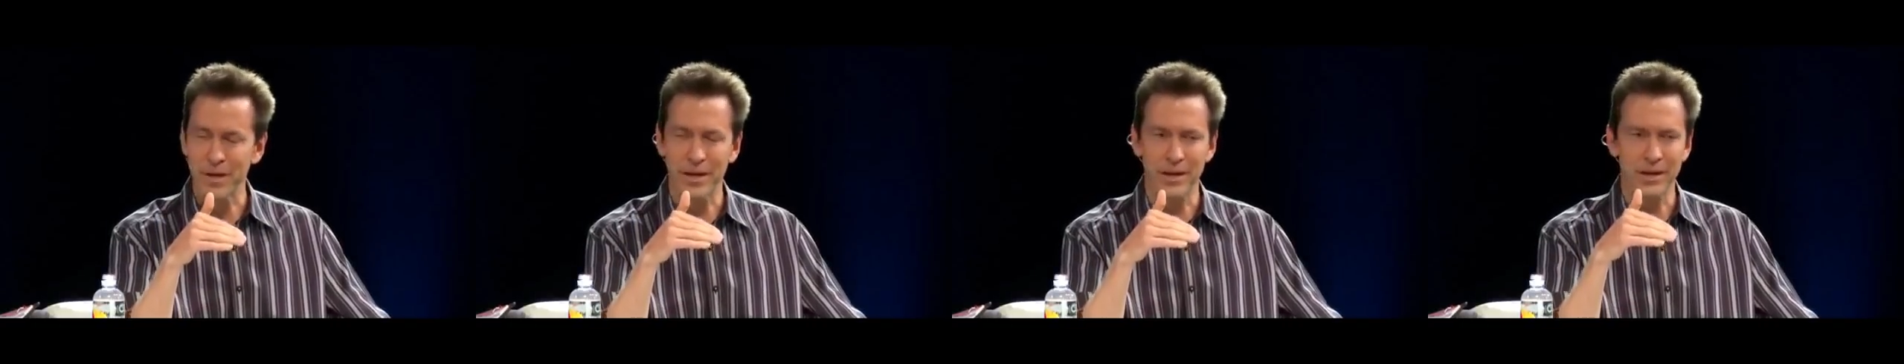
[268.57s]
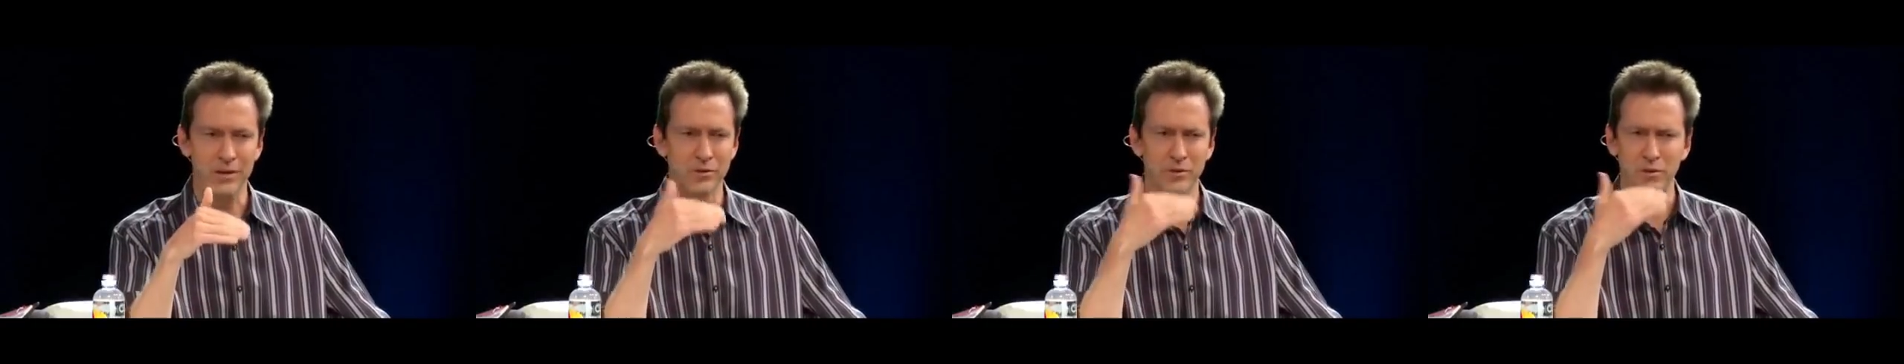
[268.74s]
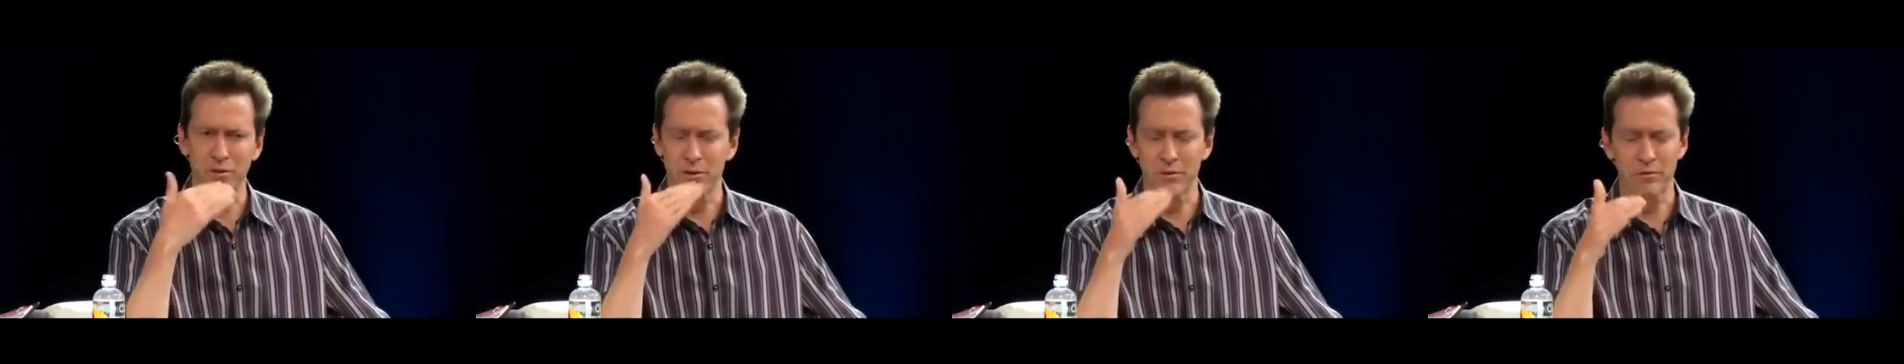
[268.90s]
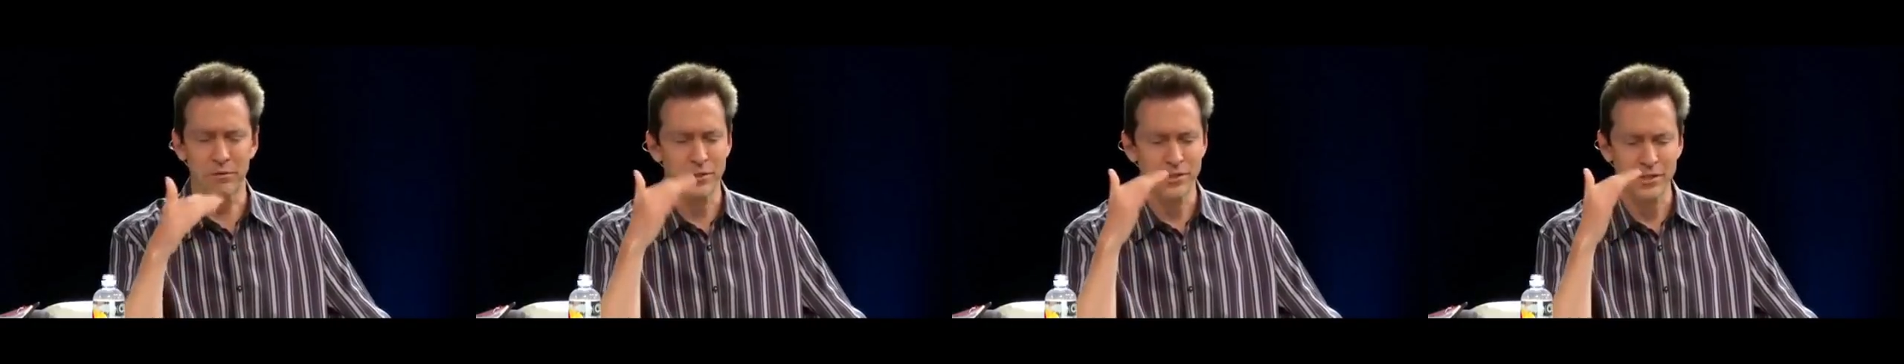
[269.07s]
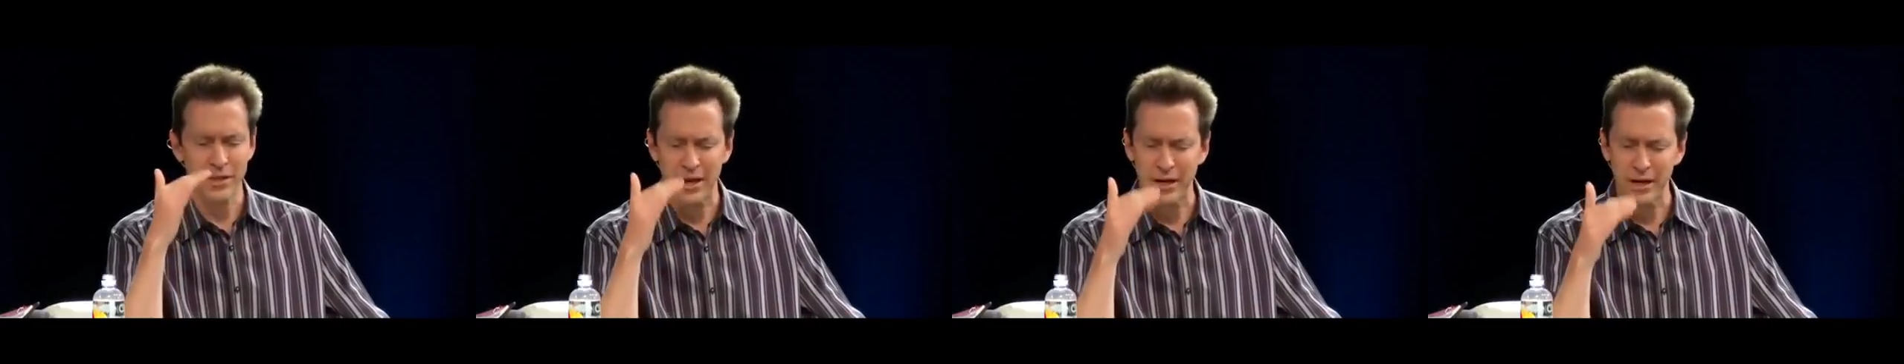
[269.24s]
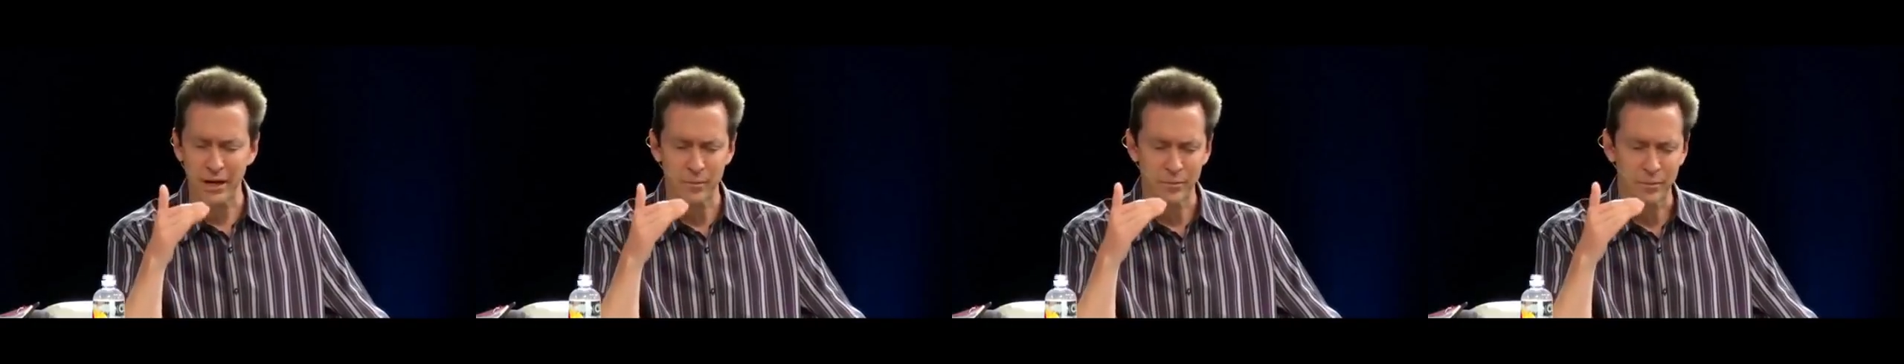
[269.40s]
and he was arguing for this
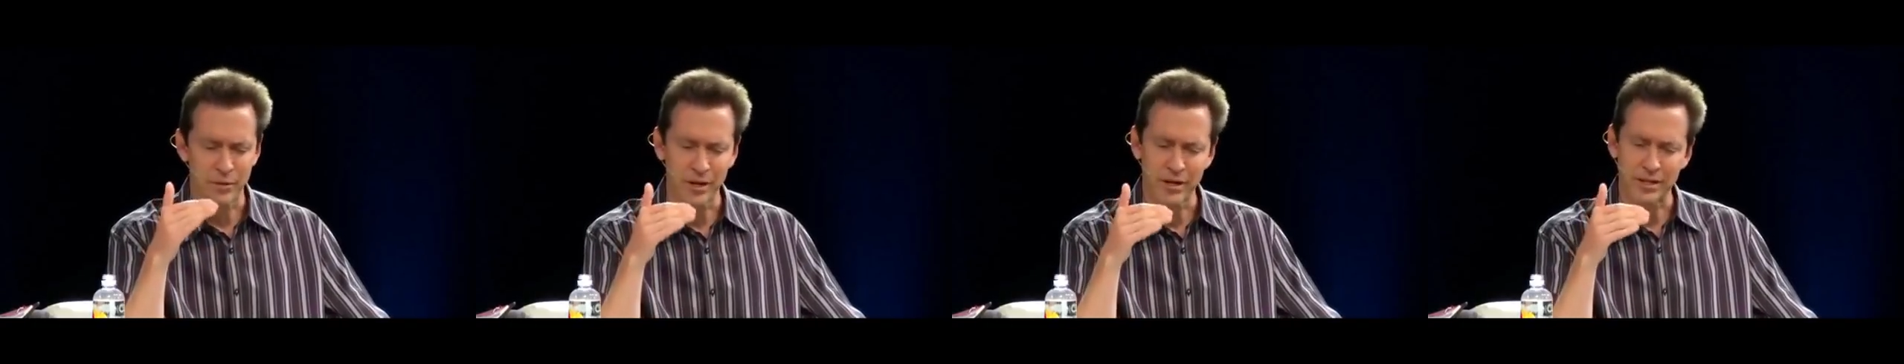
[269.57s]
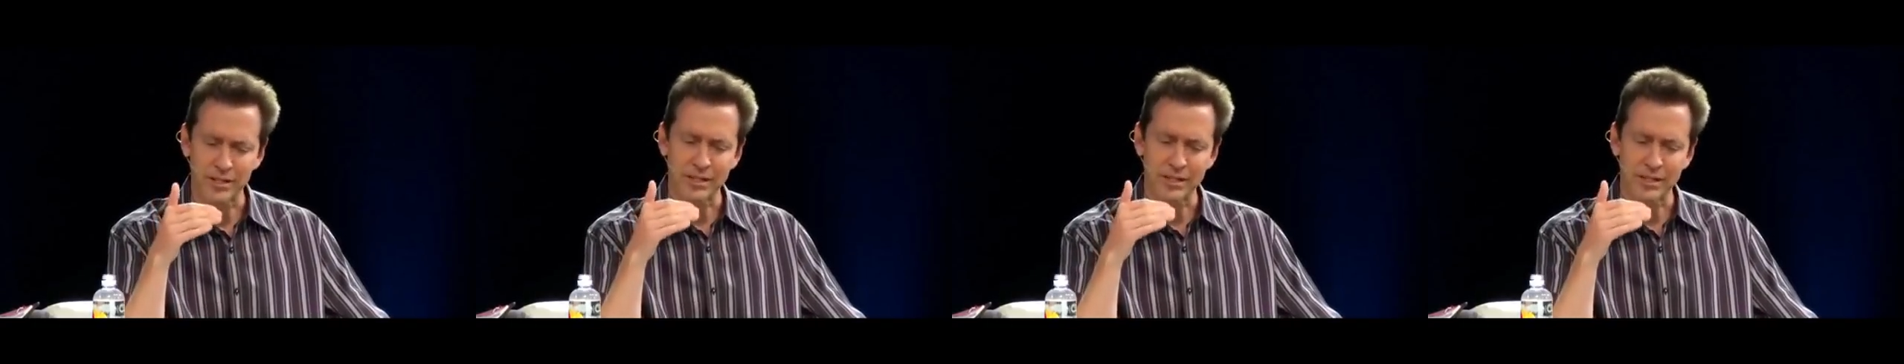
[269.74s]
higher price.